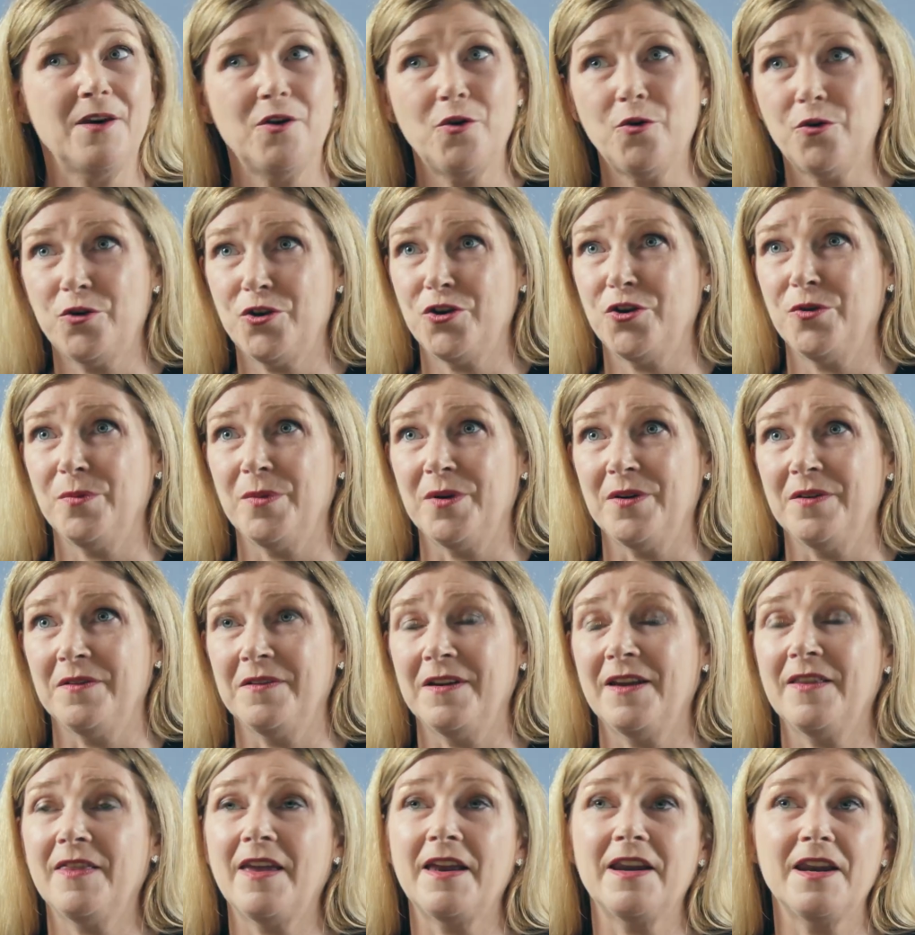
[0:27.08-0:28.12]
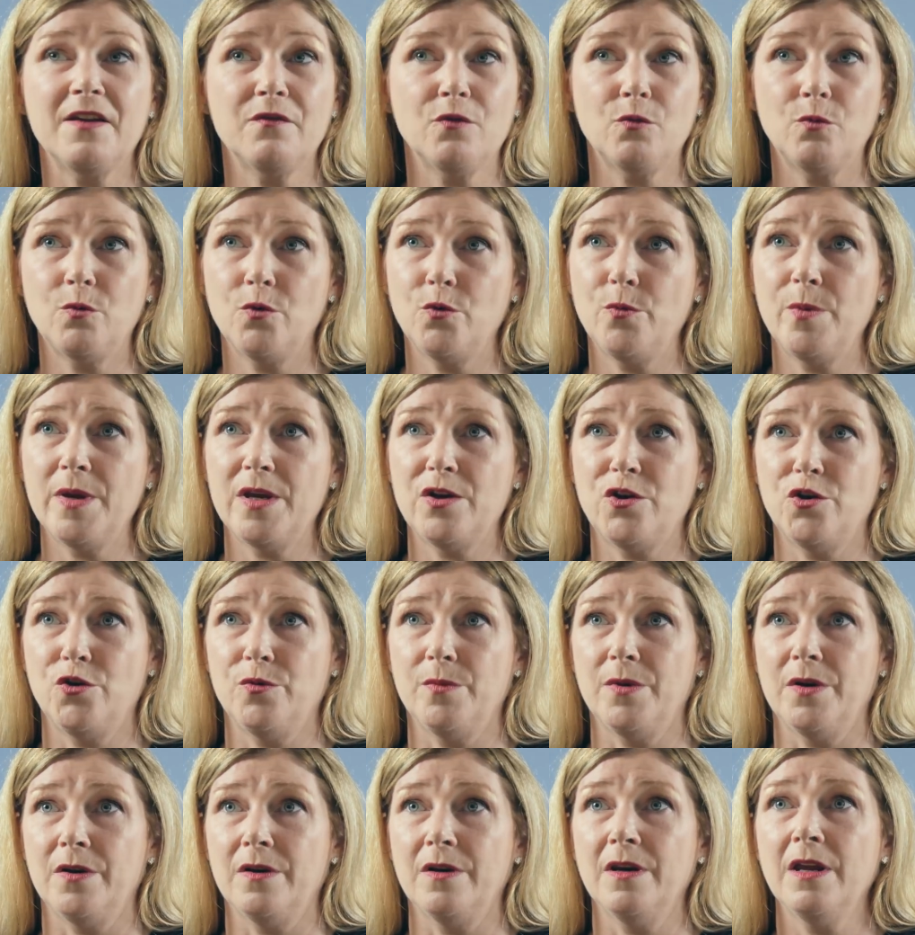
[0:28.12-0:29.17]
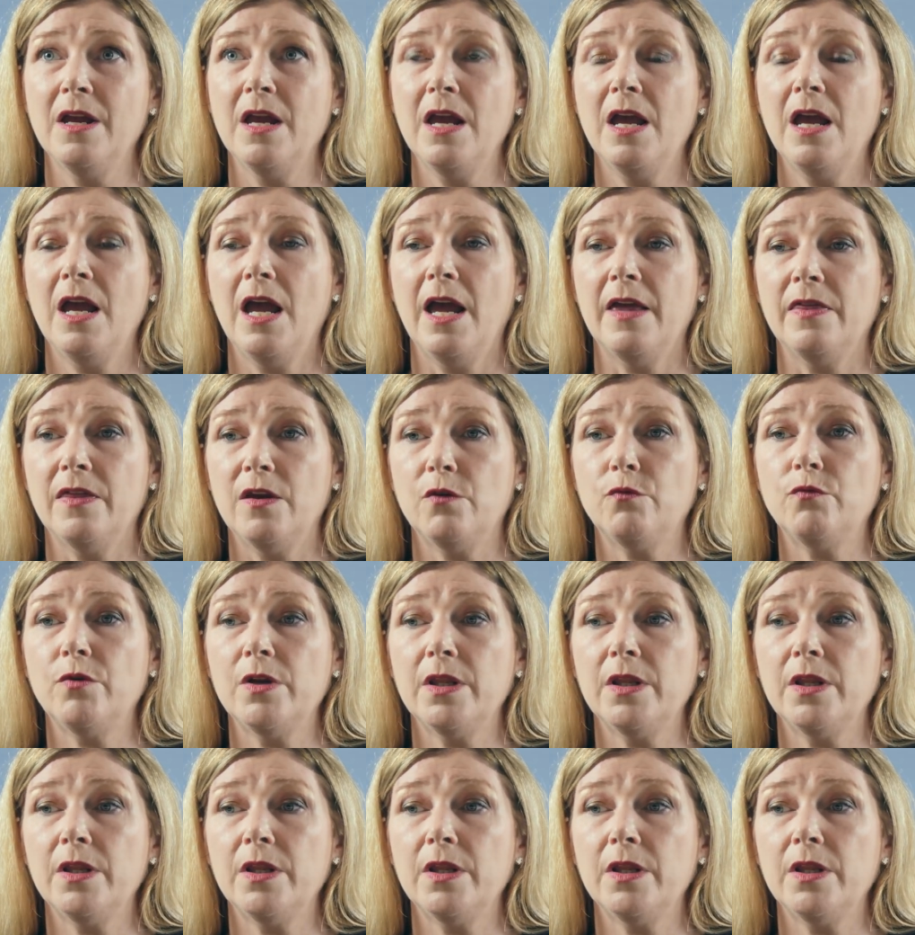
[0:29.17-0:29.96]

they're not human and they never will be human and there